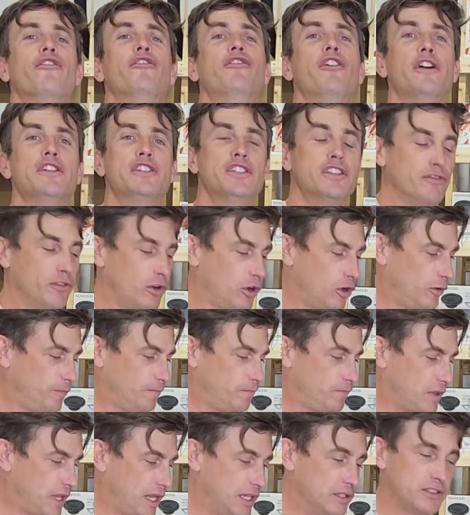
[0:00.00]
First of all,
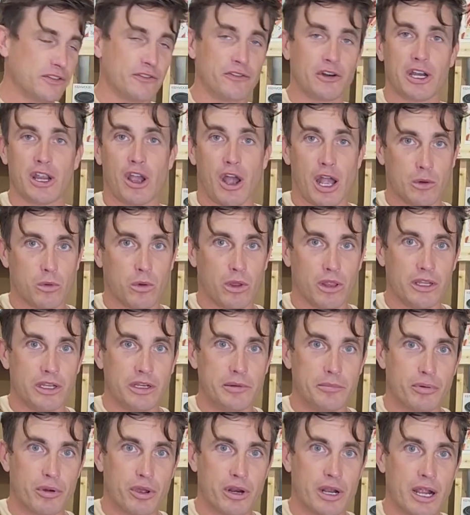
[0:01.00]
it's a very high
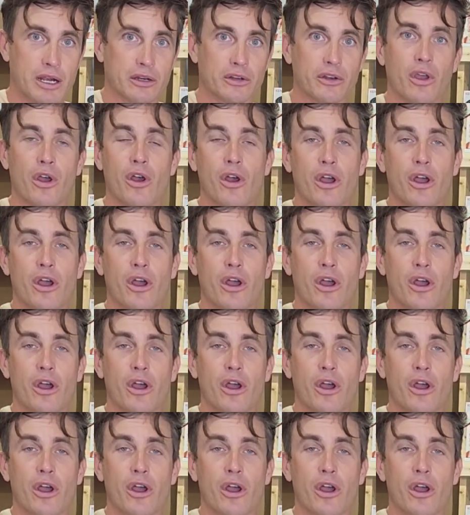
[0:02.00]
quality product.